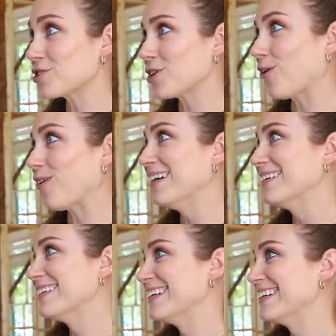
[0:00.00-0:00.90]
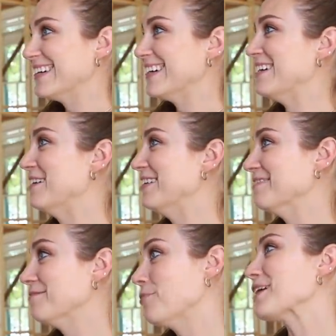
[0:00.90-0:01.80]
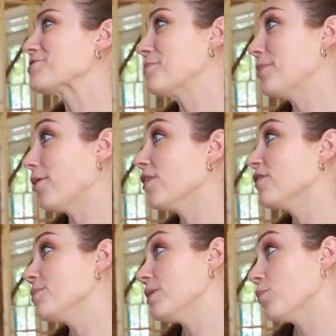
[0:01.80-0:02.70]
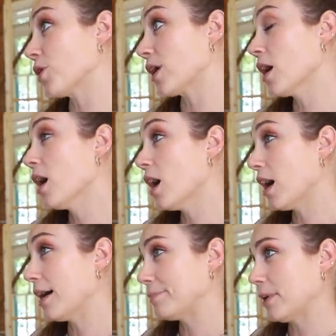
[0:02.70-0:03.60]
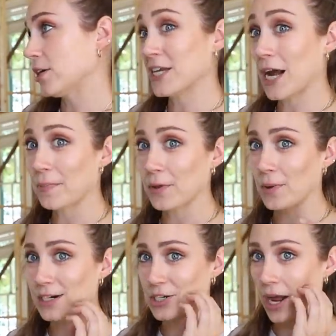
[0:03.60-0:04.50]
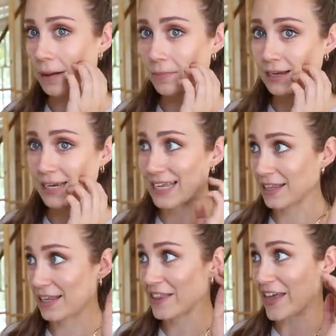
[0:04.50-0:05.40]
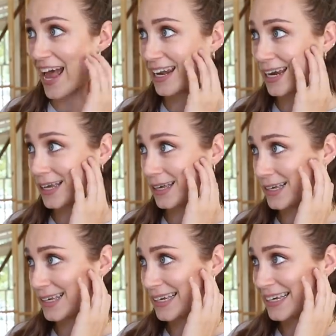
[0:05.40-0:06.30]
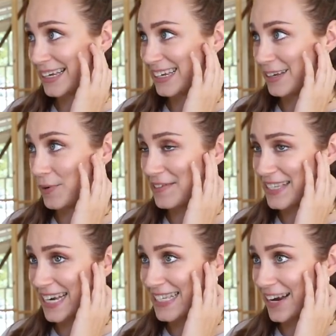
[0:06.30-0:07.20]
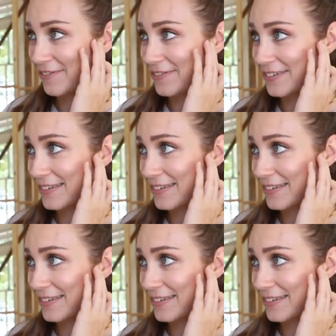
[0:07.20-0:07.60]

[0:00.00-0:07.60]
So we actually put all of the beadboard up on top of the workshop in, in the attic. We have to take it down.